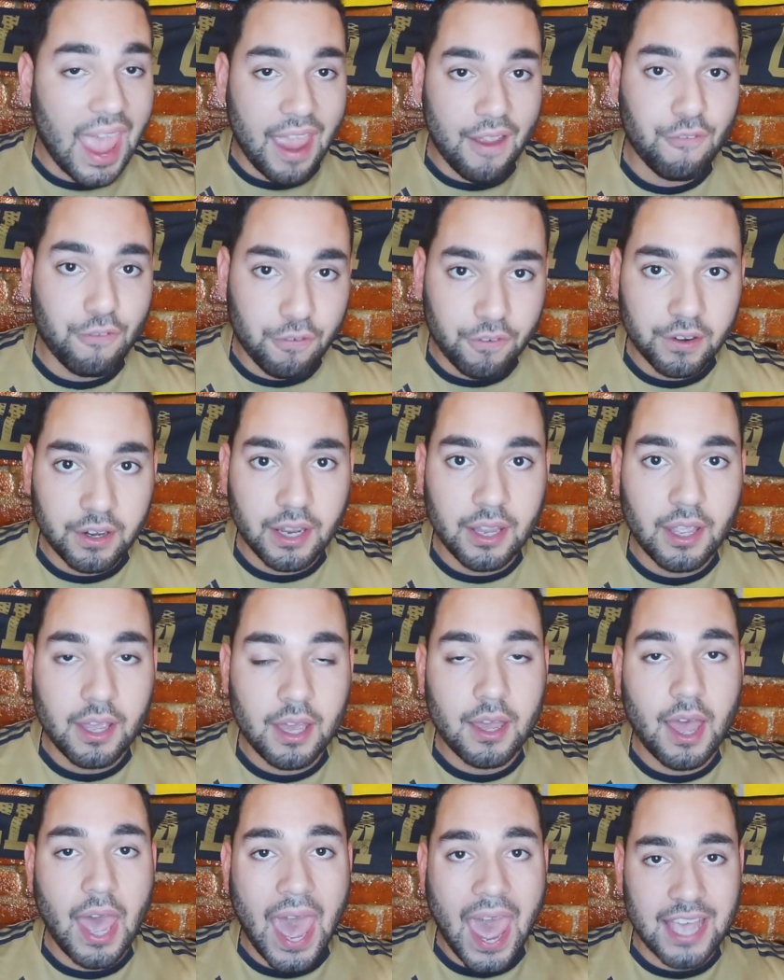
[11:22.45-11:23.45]
every
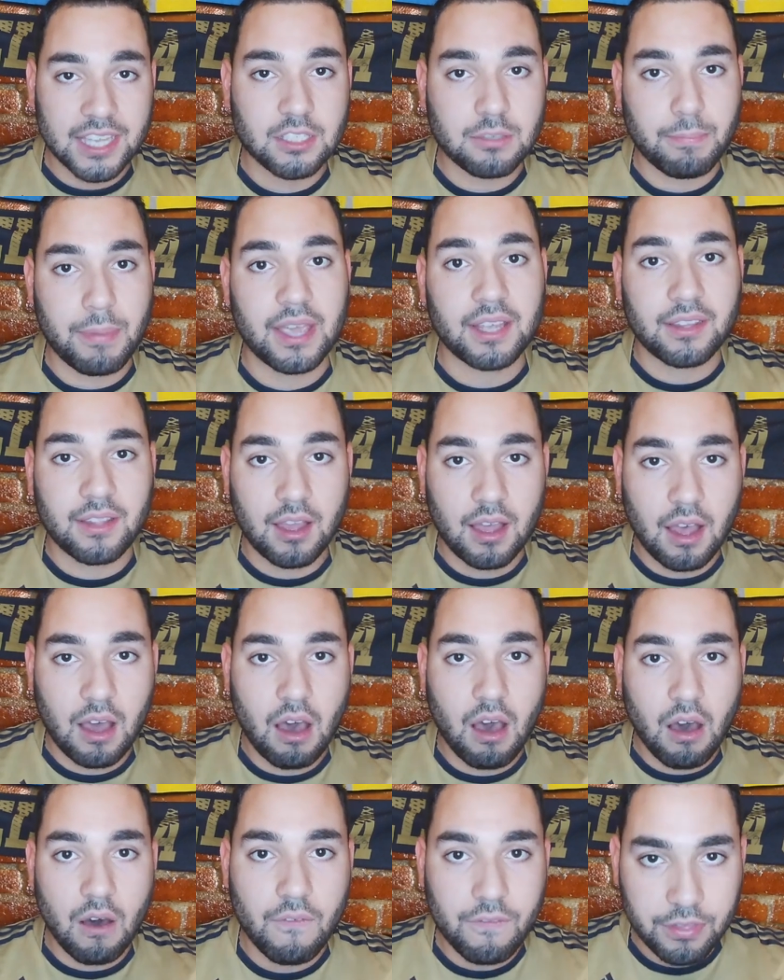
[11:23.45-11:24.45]
aspect
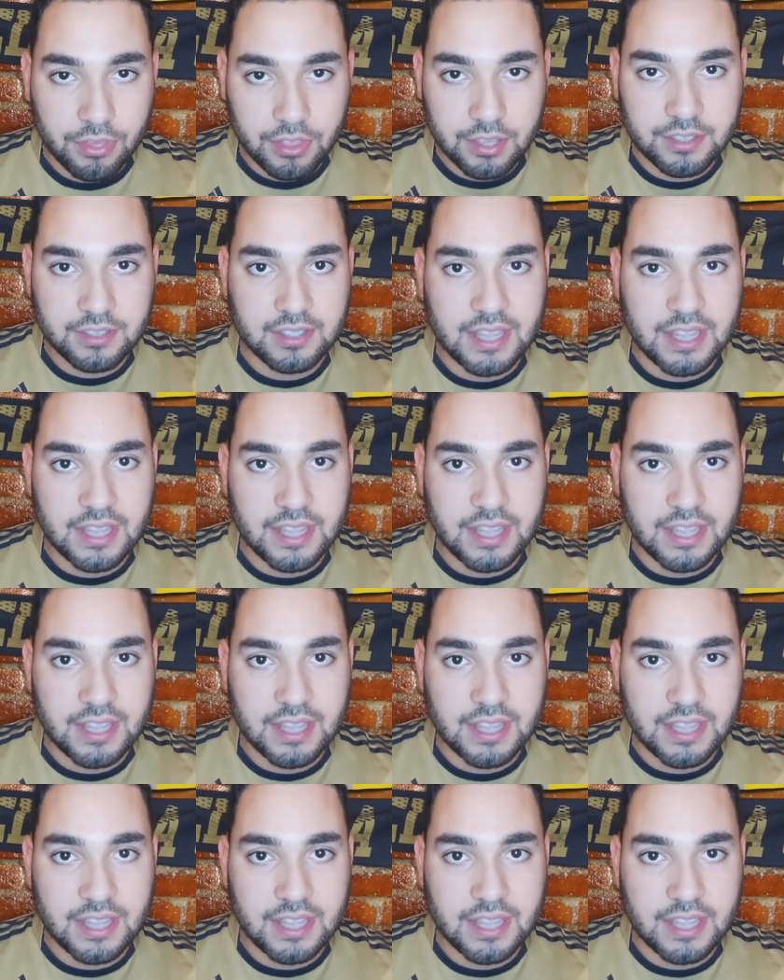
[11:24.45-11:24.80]
of the